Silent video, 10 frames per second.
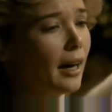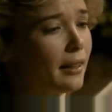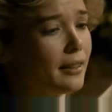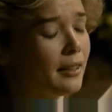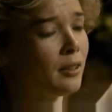
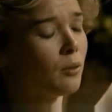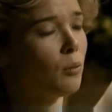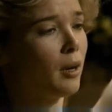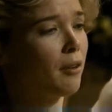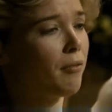I didn't
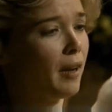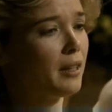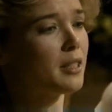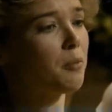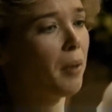want to
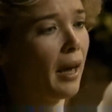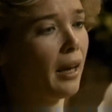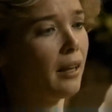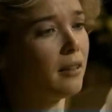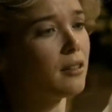face the
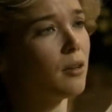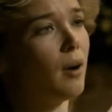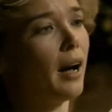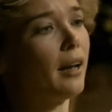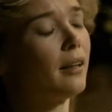pain, so
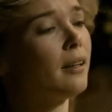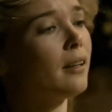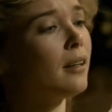I...